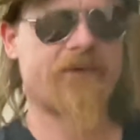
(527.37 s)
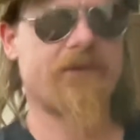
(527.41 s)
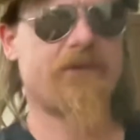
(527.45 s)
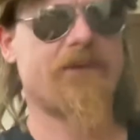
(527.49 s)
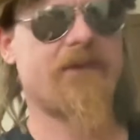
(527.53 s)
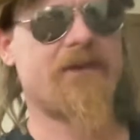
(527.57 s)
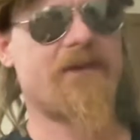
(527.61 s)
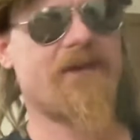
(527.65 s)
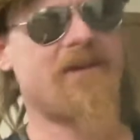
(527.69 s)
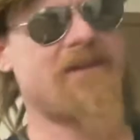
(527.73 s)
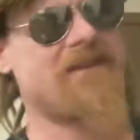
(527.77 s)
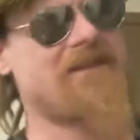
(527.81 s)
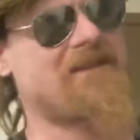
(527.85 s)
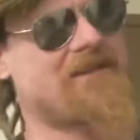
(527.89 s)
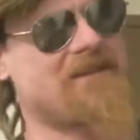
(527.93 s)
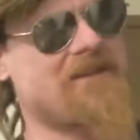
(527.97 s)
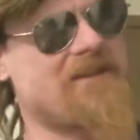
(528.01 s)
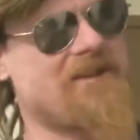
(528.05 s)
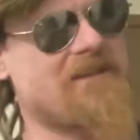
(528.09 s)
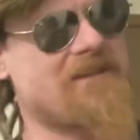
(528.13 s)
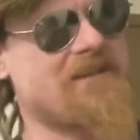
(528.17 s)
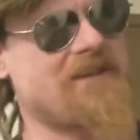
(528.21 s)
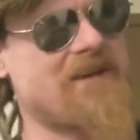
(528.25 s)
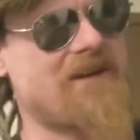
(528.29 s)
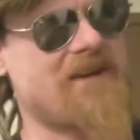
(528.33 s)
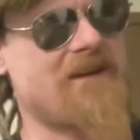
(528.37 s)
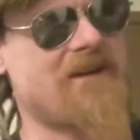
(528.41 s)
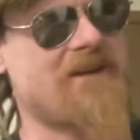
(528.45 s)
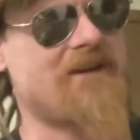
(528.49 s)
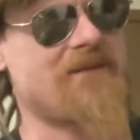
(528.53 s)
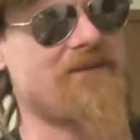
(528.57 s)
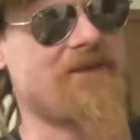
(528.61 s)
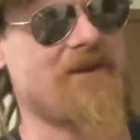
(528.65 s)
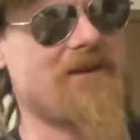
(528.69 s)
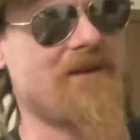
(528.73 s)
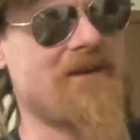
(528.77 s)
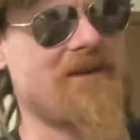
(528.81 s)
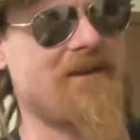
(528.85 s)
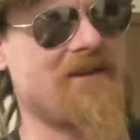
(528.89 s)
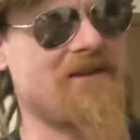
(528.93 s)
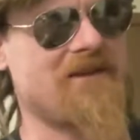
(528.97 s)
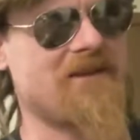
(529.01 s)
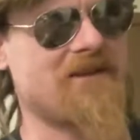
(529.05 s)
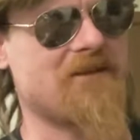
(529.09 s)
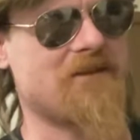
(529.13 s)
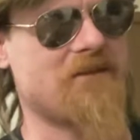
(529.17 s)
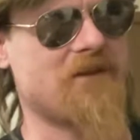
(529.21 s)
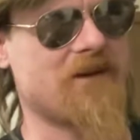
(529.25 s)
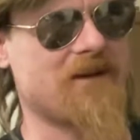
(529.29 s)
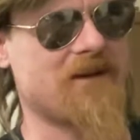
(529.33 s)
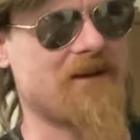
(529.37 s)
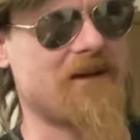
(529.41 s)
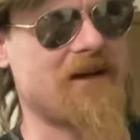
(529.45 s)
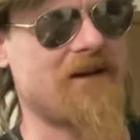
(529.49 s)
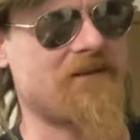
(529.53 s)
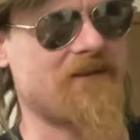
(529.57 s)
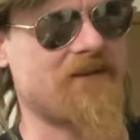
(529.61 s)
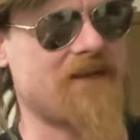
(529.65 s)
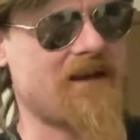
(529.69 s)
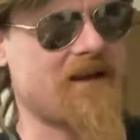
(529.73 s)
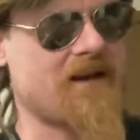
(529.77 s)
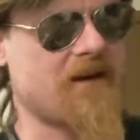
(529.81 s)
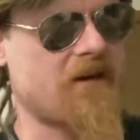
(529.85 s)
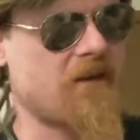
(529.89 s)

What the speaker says: You didn't start the day off. You ended your work day with that.